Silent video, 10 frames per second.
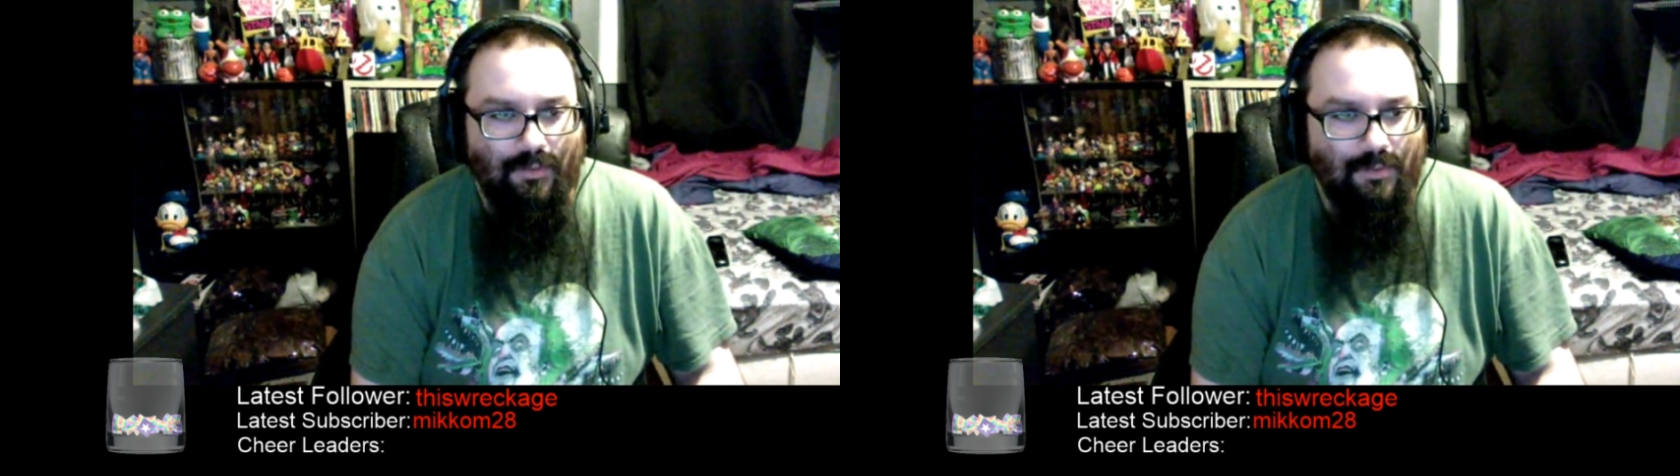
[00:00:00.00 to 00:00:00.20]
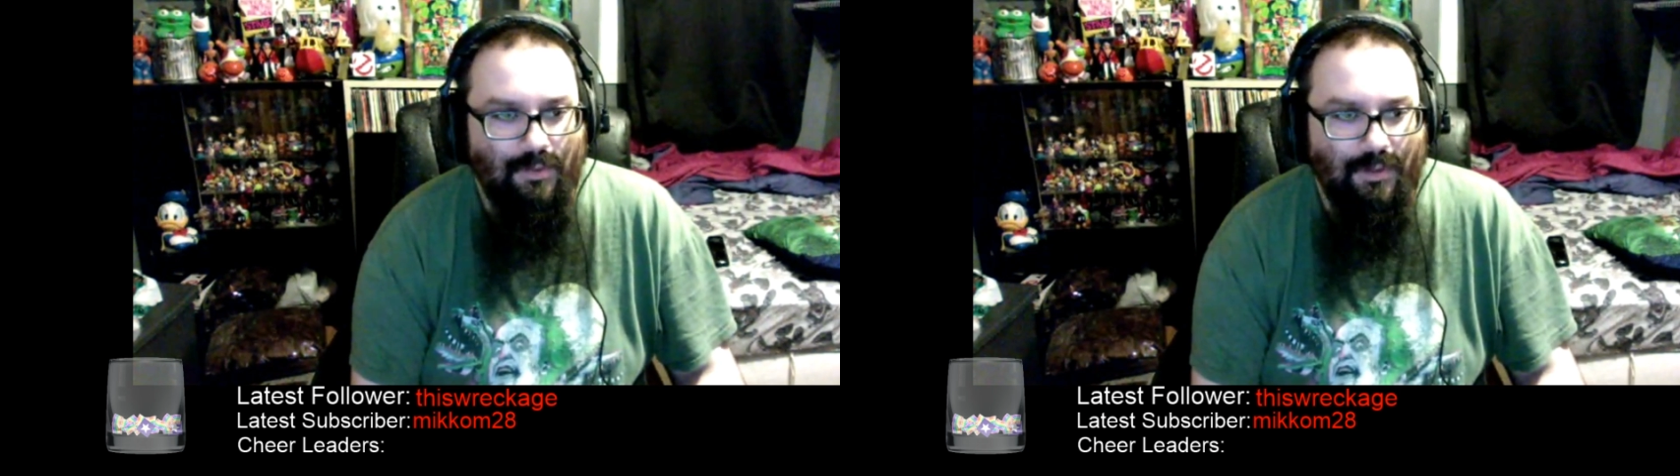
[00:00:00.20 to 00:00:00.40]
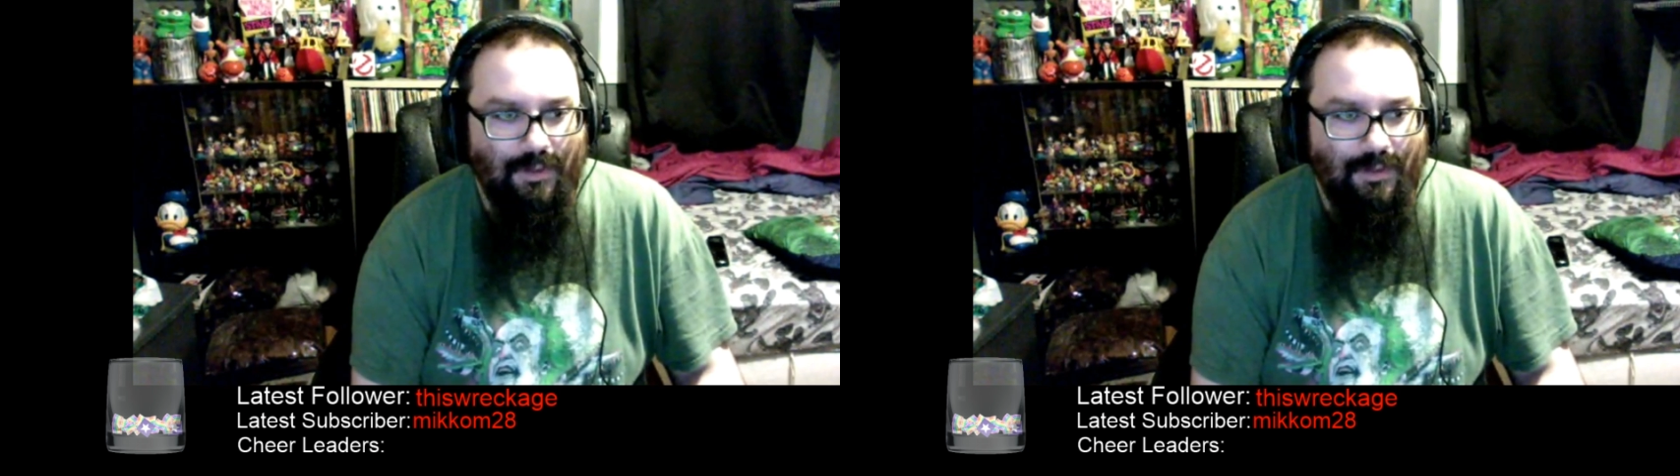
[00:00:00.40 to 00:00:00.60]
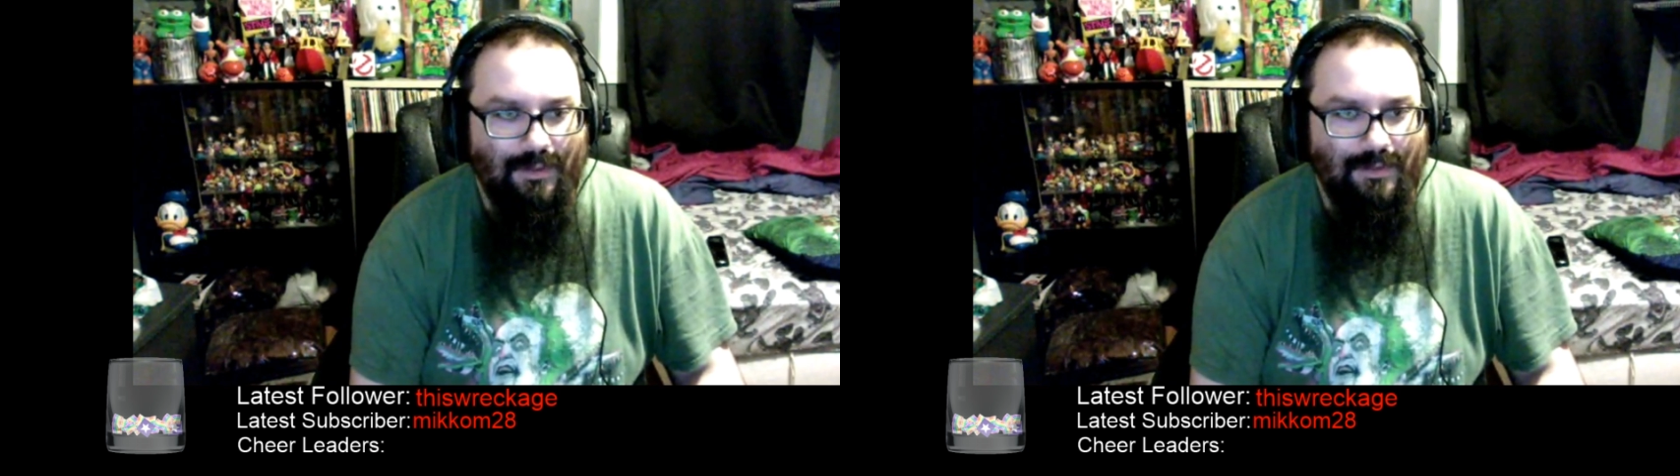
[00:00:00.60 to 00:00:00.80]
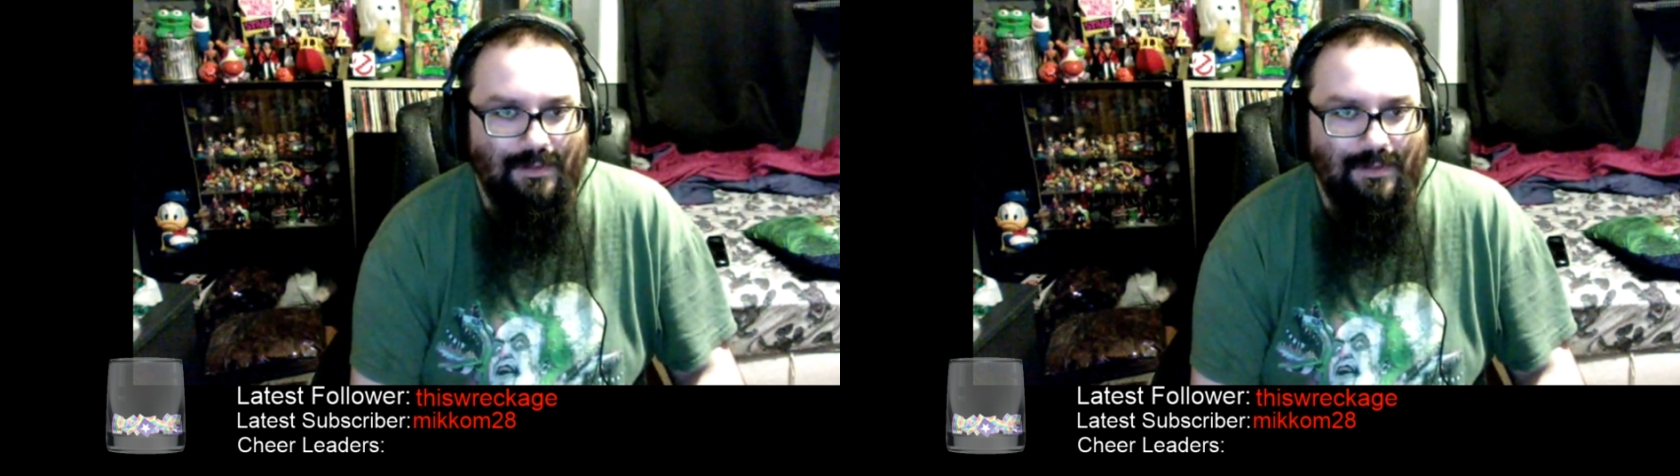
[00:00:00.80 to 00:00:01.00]
playing,
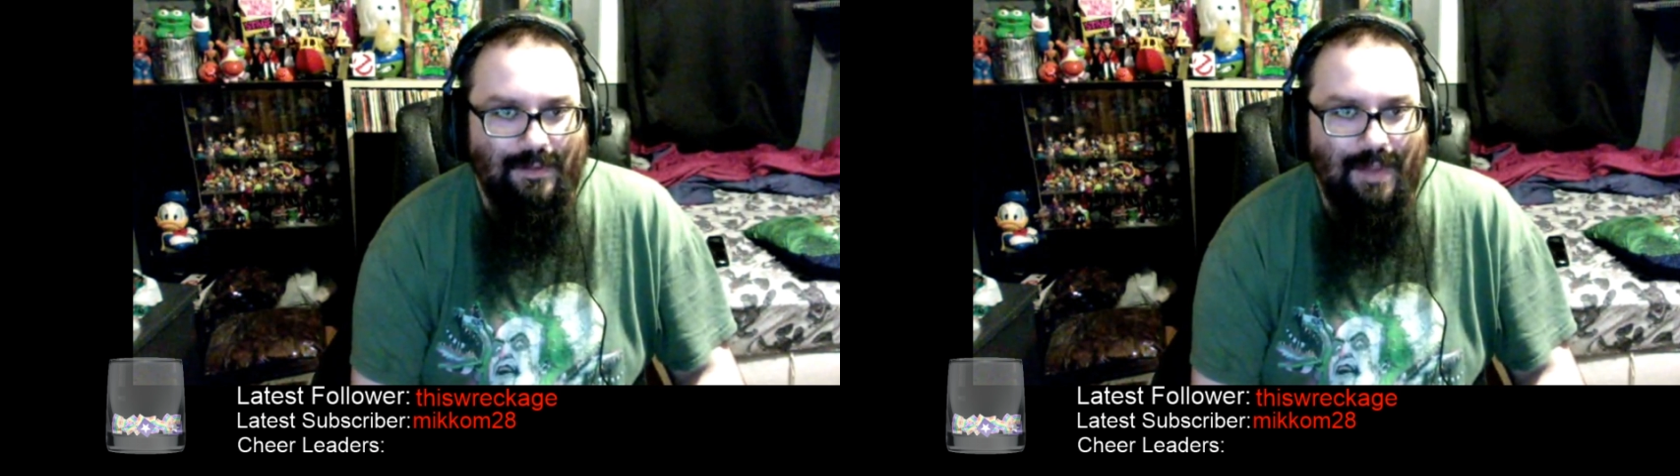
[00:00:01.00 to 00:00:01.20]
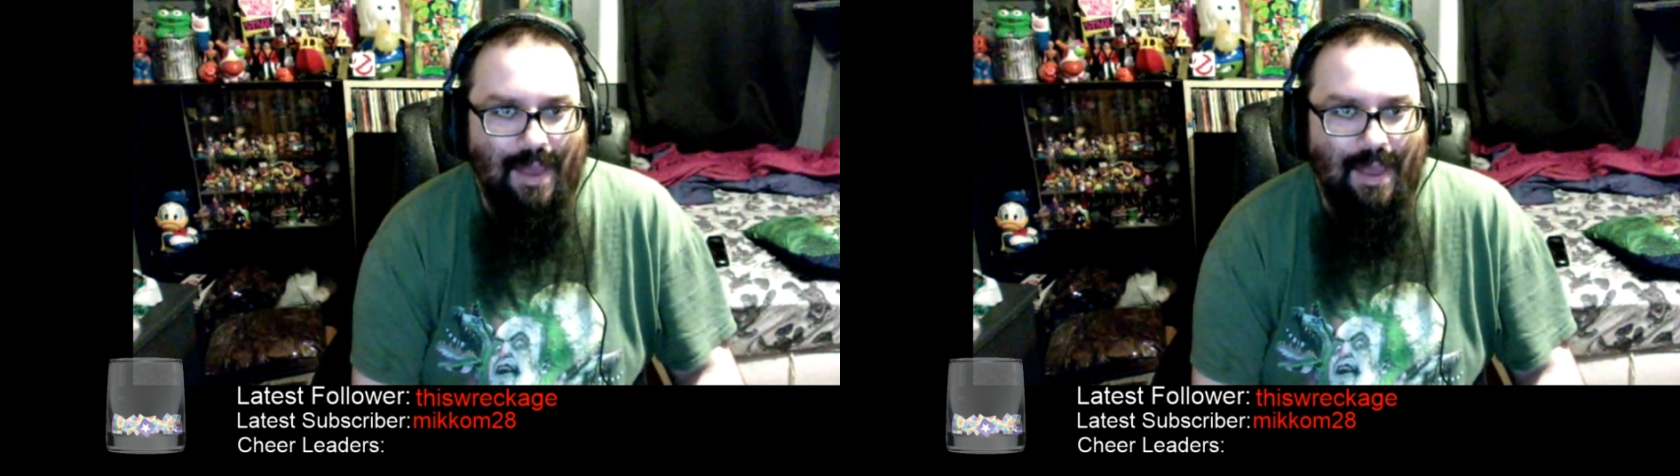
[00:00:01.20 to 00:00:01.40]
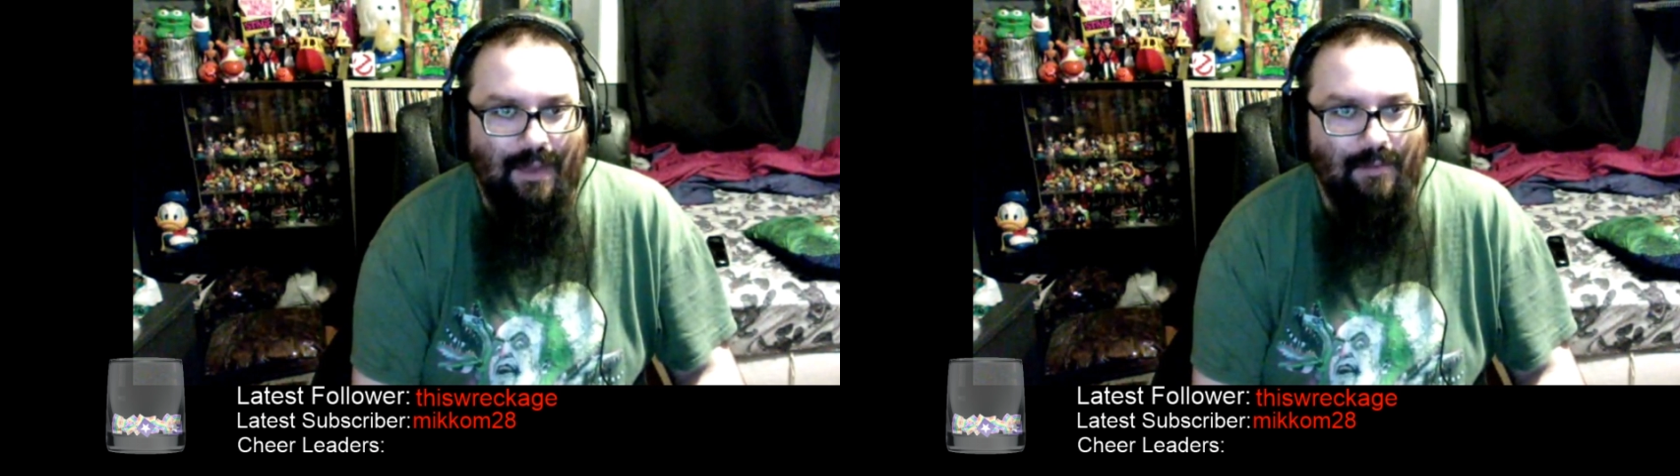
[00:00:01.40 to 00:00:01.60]
his dad.